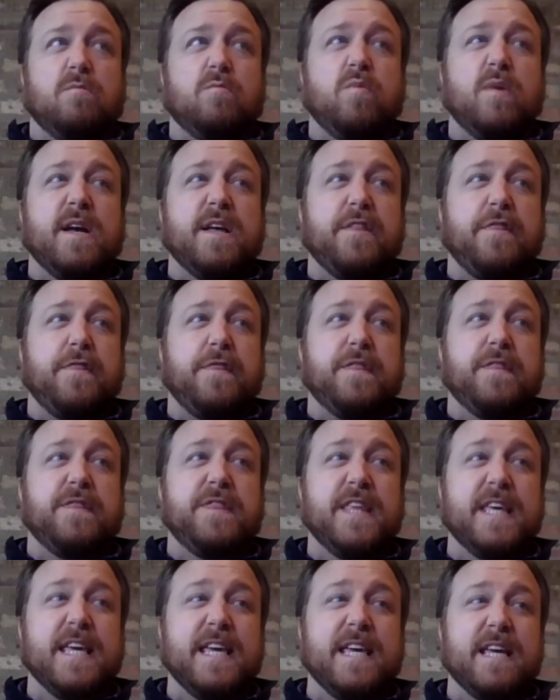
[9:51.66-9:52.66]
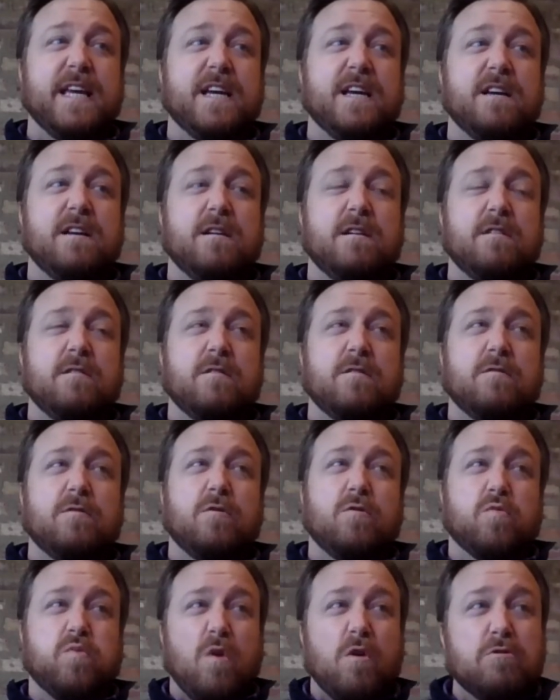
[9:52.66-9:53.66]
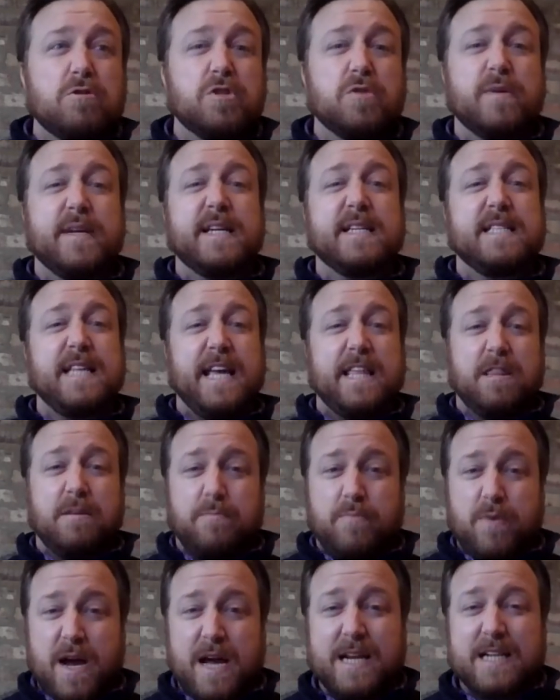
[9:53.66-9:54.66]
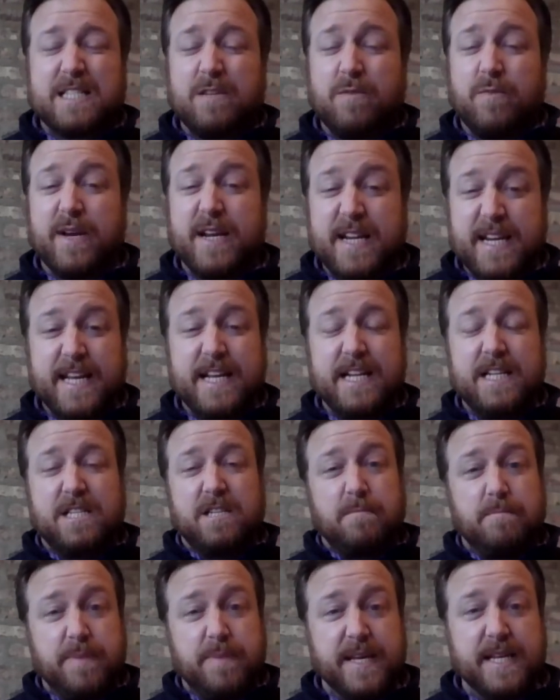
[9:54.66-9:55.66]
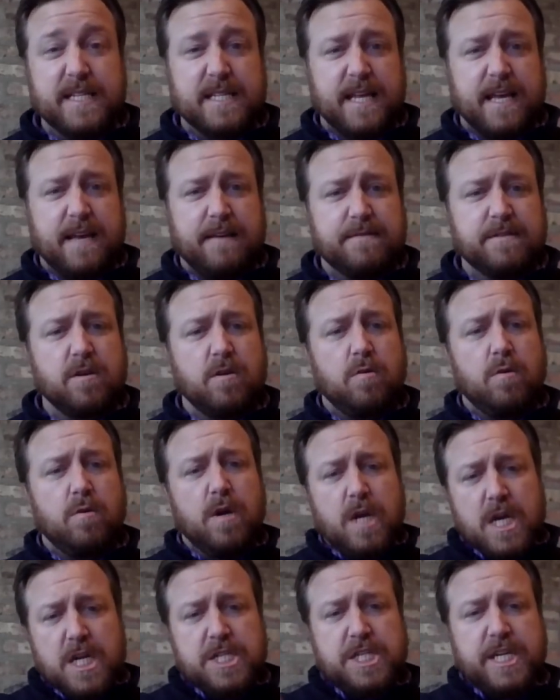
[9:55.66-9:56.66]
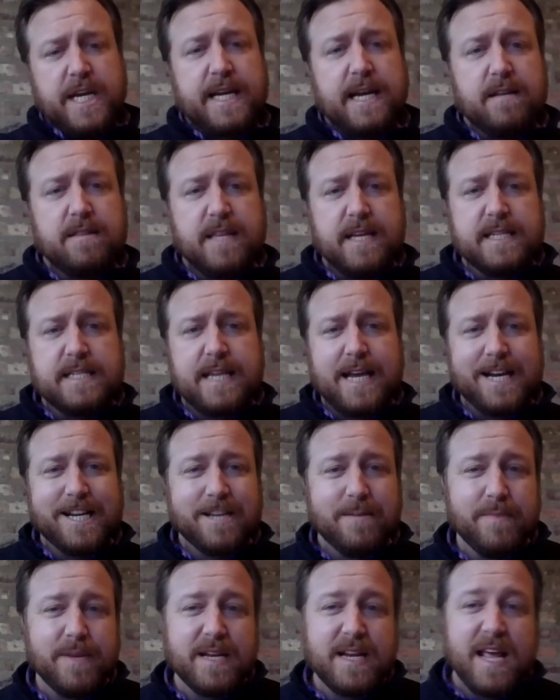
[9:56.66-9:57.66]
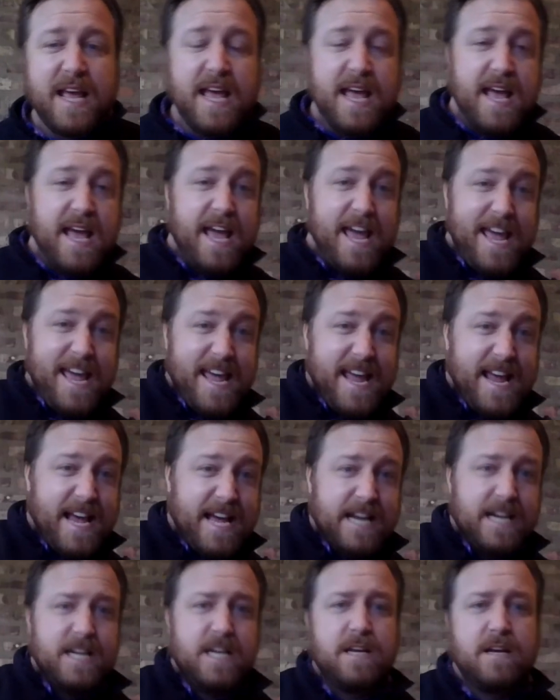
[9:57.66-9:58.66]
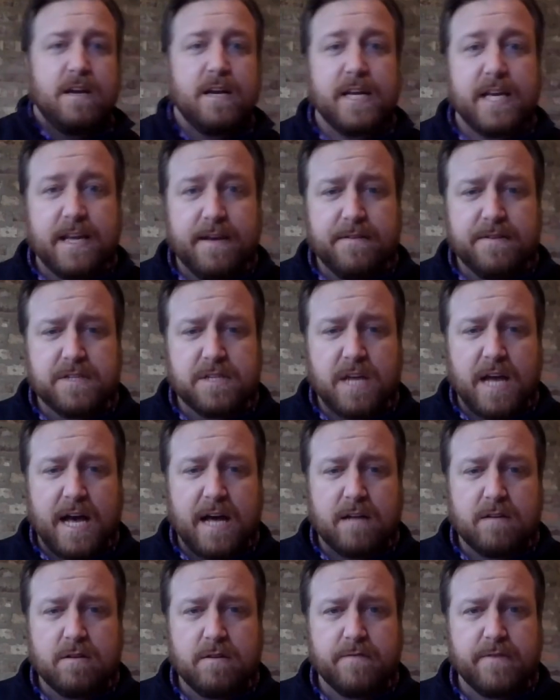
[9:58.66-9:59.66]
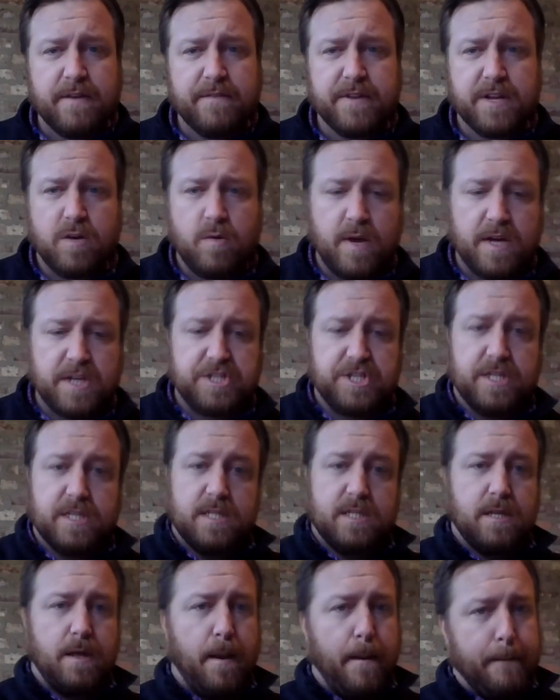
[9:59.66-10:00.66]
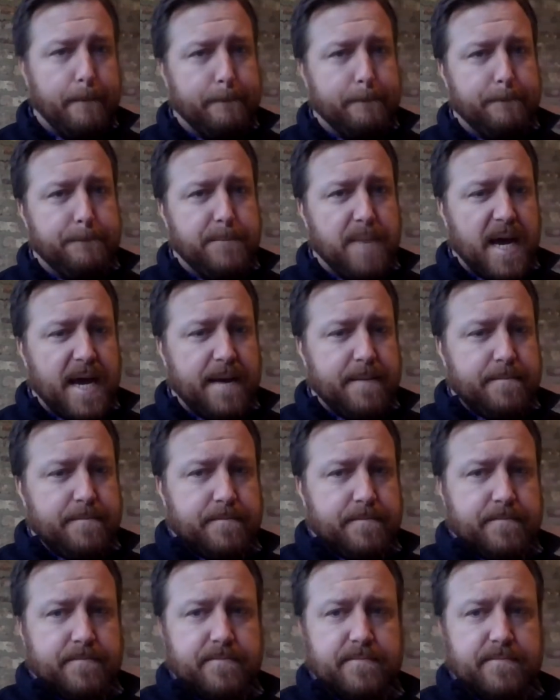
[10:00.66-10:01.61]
with the groceries and the products that we need to be safe. So check out that document and give us a holler if you have any questions. Bye!